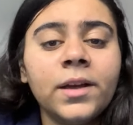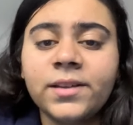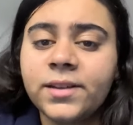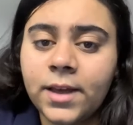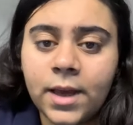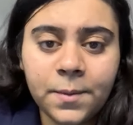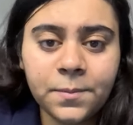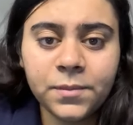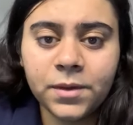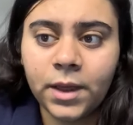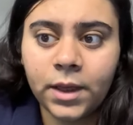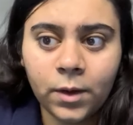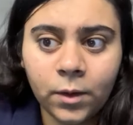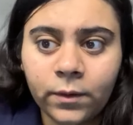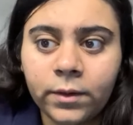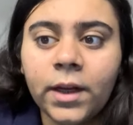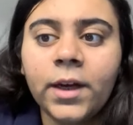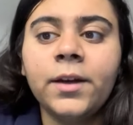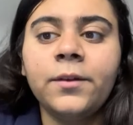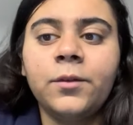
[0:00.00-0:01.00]
Same nahi
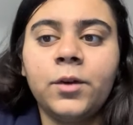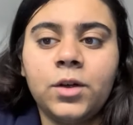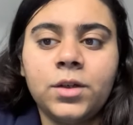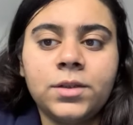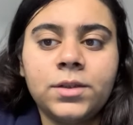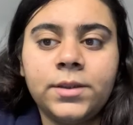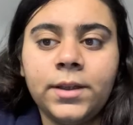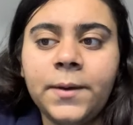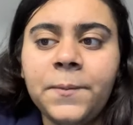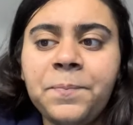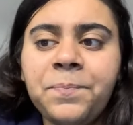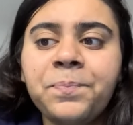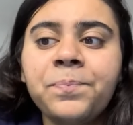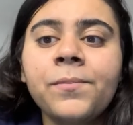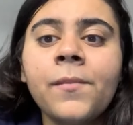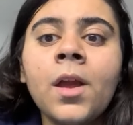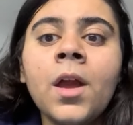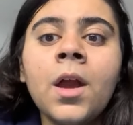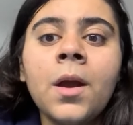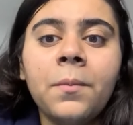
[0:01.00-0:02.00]
hota divorce se,
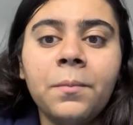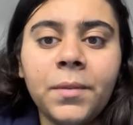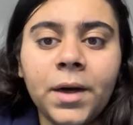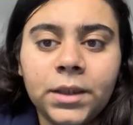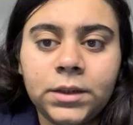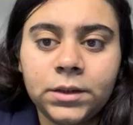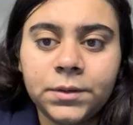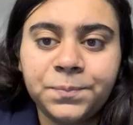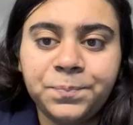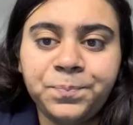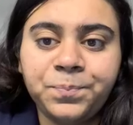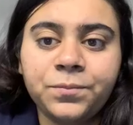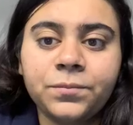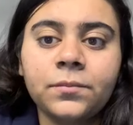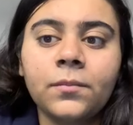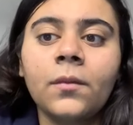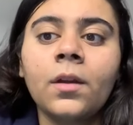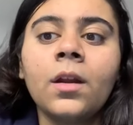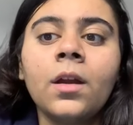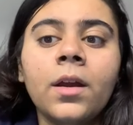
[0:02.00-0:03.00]
but
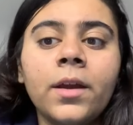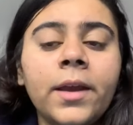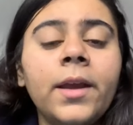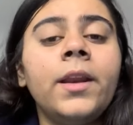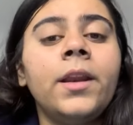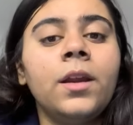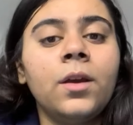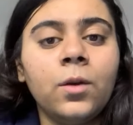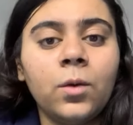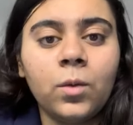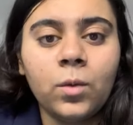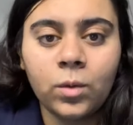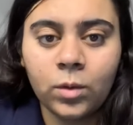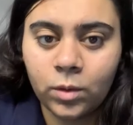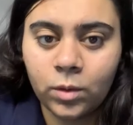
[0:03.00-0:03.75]
he knew